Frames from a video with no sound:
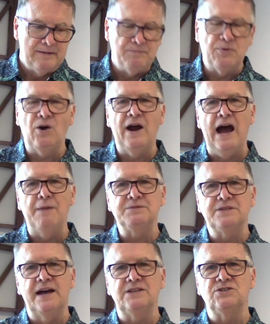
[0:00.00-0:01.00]

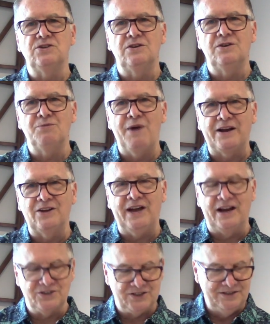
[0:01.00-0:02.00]
Perhaps that's your
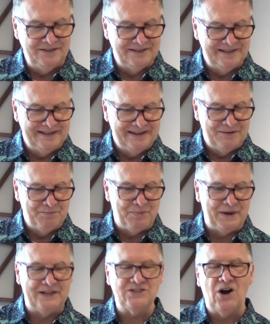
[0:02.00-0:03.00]
recollection,
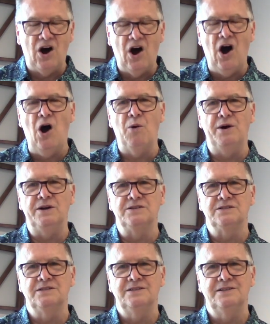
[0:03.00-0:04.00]
but it's
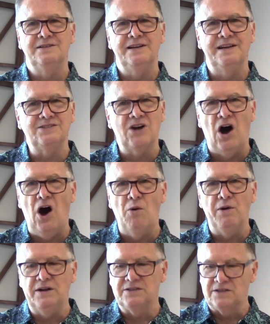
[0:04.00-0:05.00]
always, it's
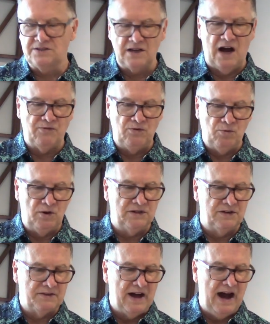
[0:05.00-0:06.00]
always the sovereign will
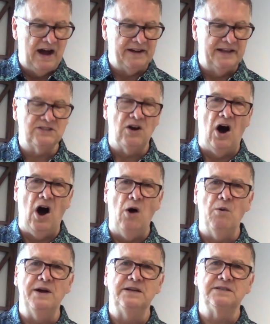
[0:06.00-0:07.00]
of God. It's
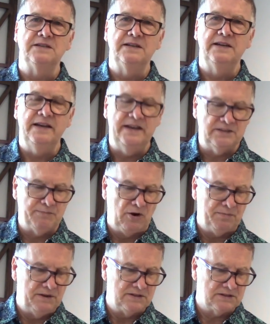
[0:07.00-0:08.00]
always His
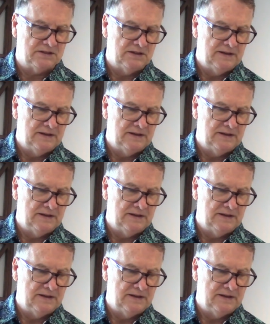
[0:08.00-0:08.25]
purpose.